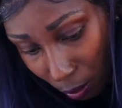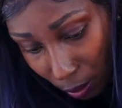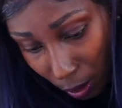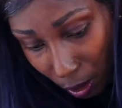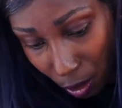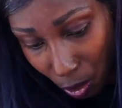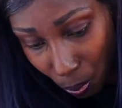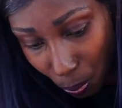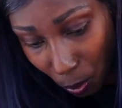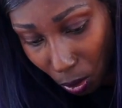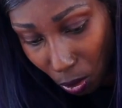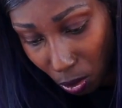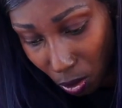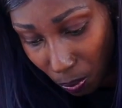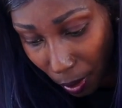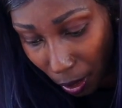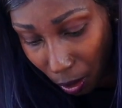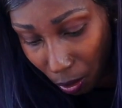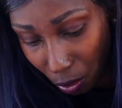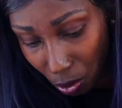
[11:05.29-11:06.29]
the exposed
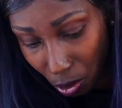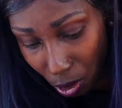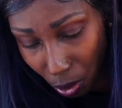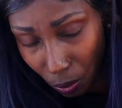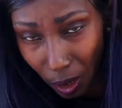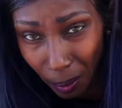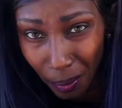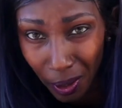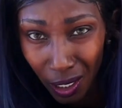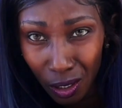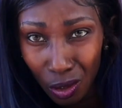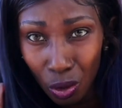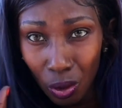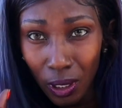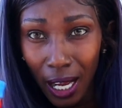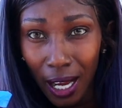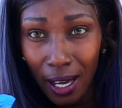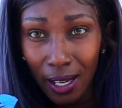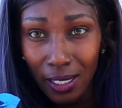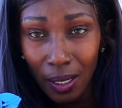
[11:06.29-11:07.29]
metal. So what I'm gonna do
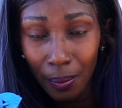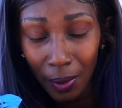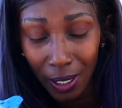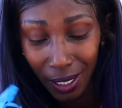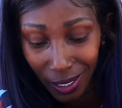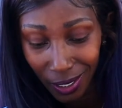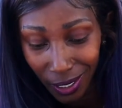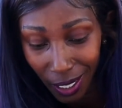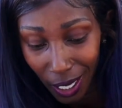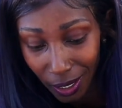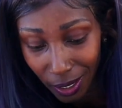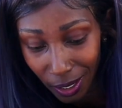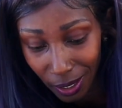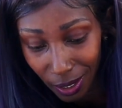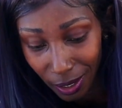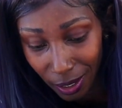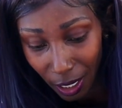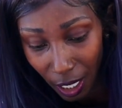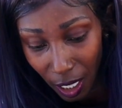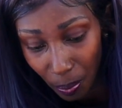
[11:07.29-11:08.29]
now is I'm gonna take this
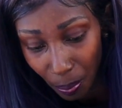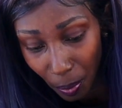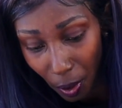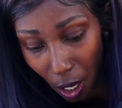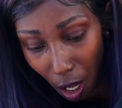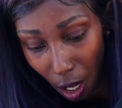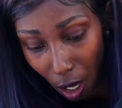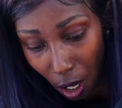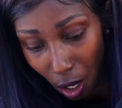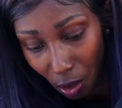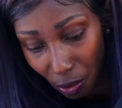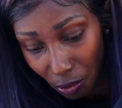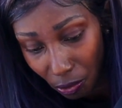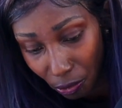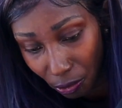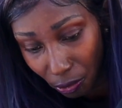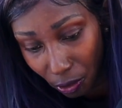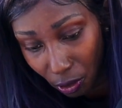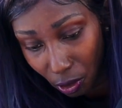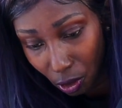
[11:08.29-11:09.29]
tape off
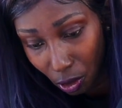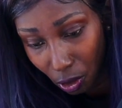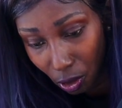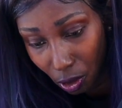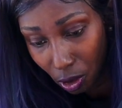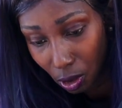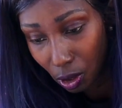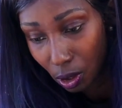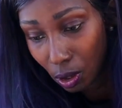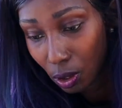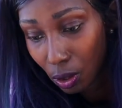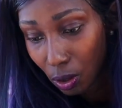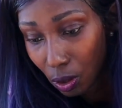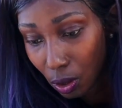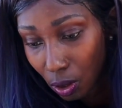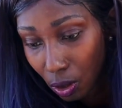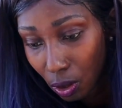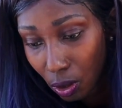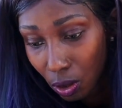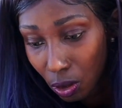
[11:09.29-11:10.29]

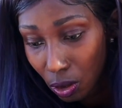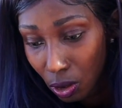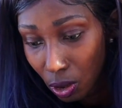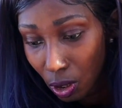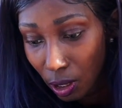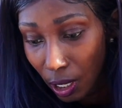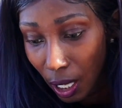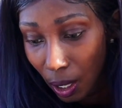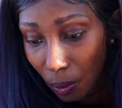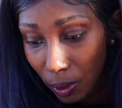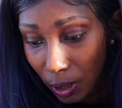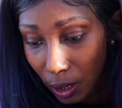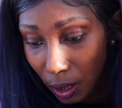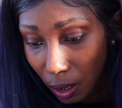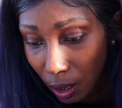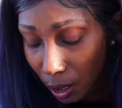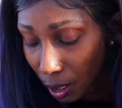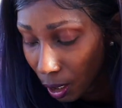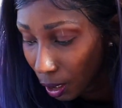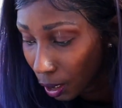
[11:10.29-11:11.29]
so that we
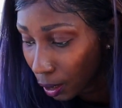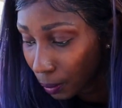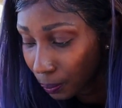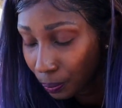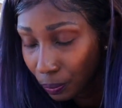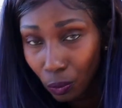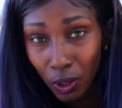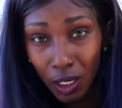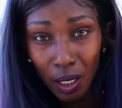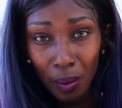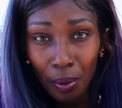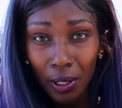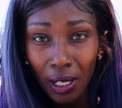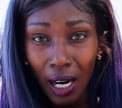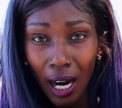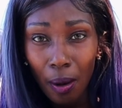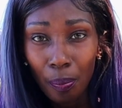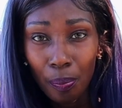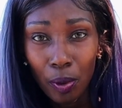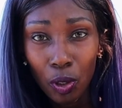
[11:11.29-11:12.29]
can put
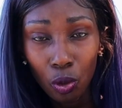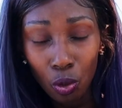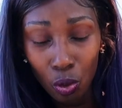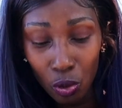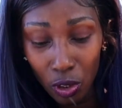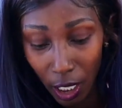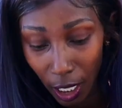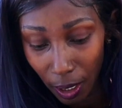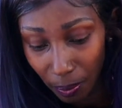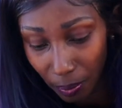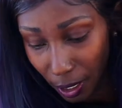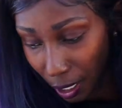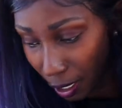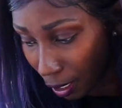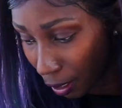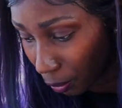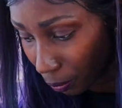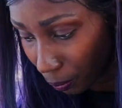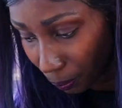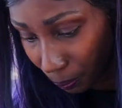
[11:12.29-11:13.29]
our butyl tape
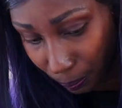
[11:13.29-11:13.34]
down.